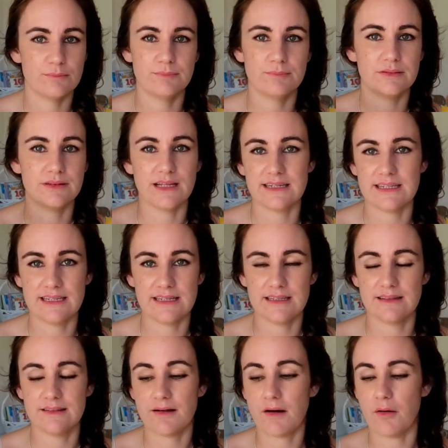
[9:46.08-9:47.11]
plugging
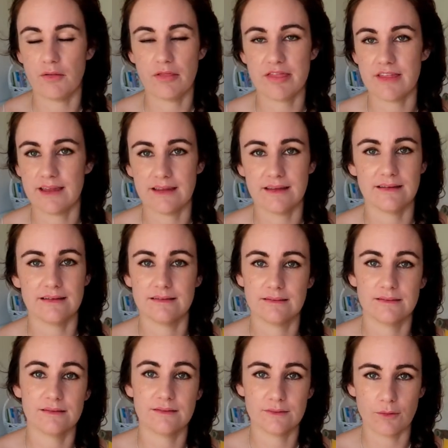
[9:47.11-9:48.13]
in the whole thing
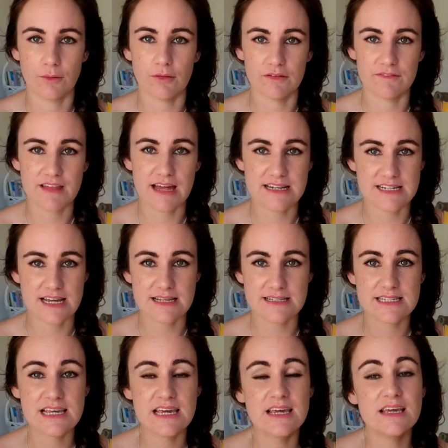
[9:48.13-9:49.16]
and all of that jazz.